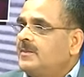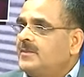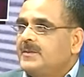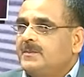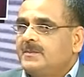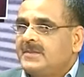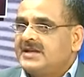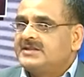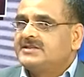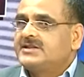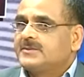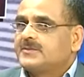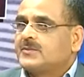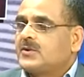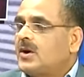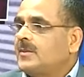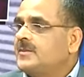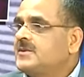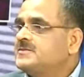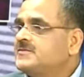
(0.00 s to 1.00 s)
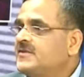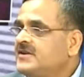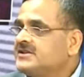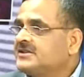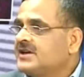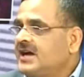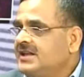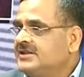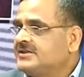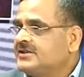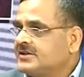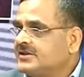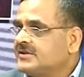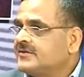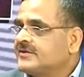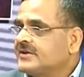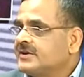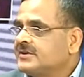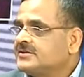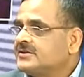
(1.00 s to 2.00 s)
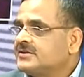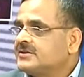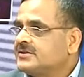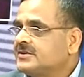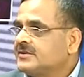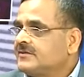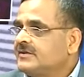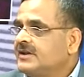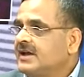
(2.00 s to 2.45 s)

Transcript: basic problem was culture difference. They